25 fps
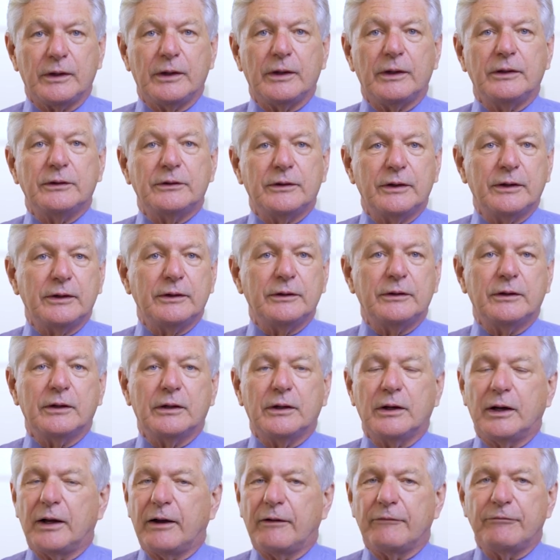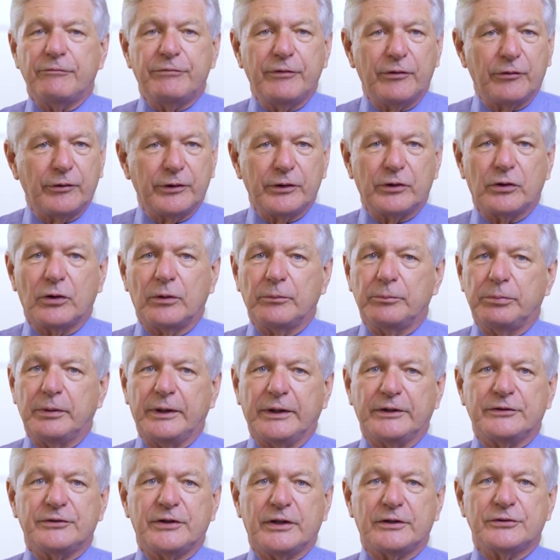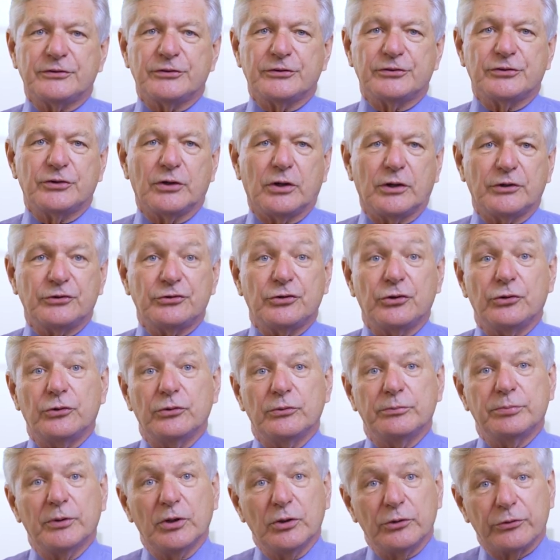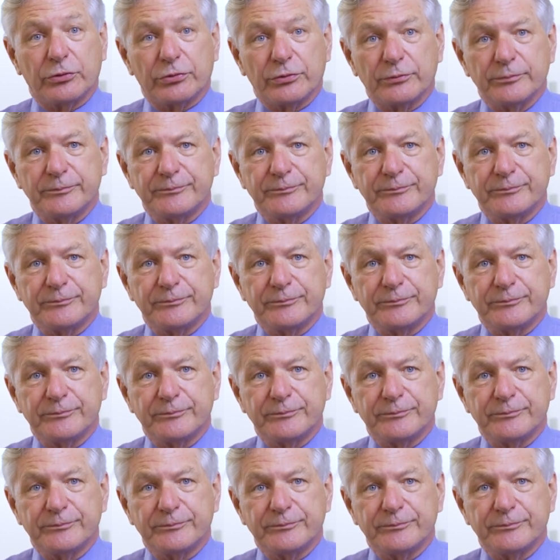Indeed, a very complex exercise to do both.